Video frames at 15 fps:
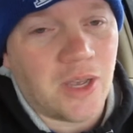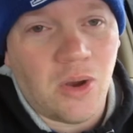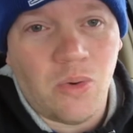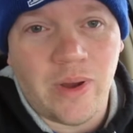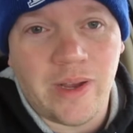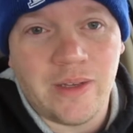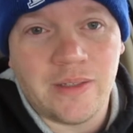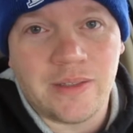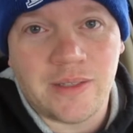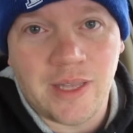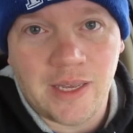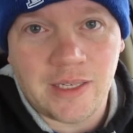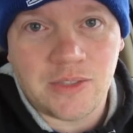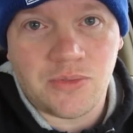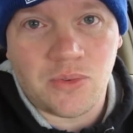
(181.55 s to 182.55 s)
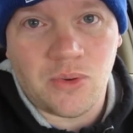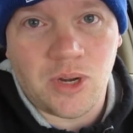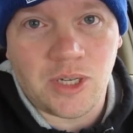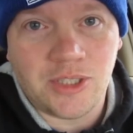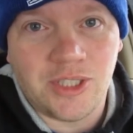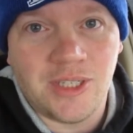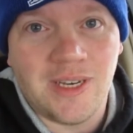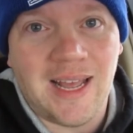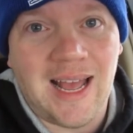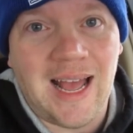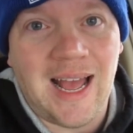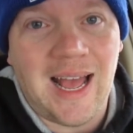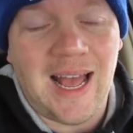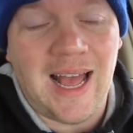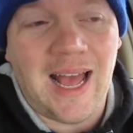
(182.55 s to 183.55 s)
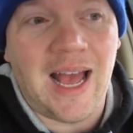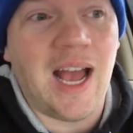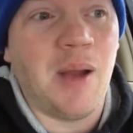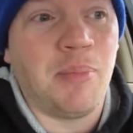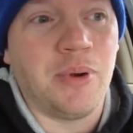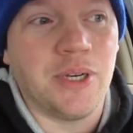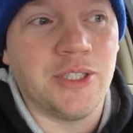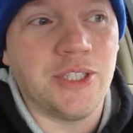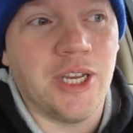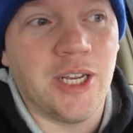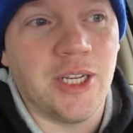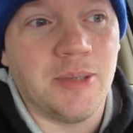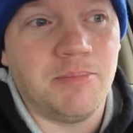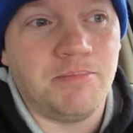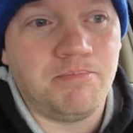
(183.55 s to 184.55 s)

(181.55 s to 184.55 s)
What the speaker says: always, thanks for watching. I appreciate it.